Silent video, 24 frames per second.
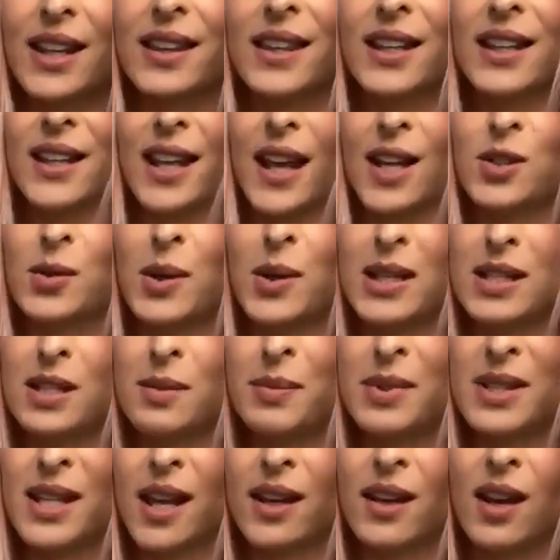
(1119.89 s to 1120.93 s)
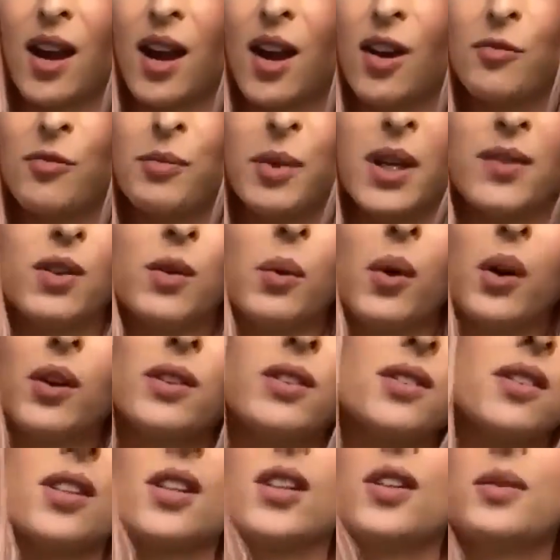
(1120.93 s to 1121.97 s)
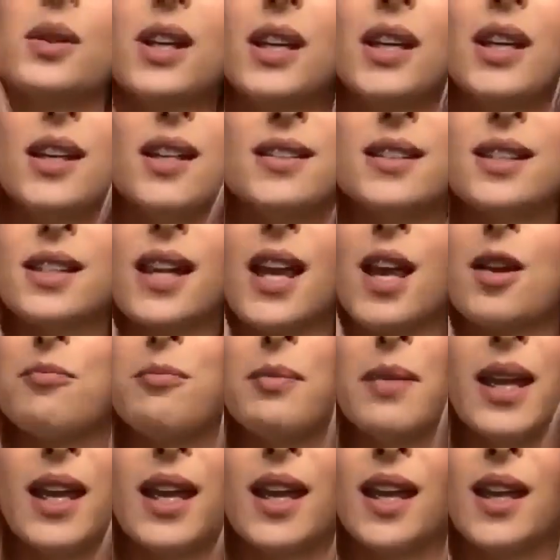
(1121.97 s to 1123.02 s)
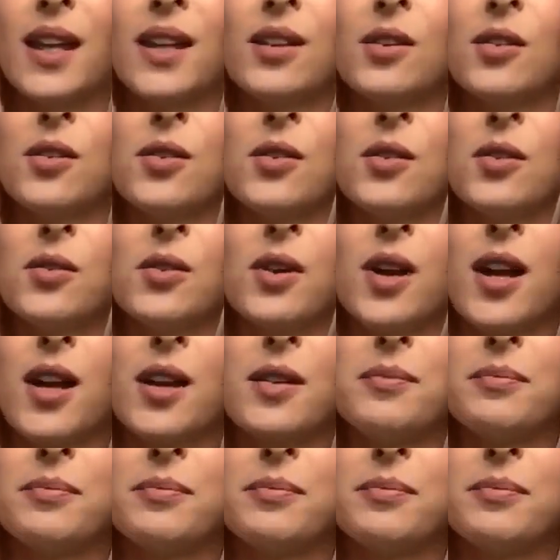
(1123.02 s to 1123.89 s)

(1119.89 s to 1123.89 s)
I think you get 20% off. But if you want to DM me or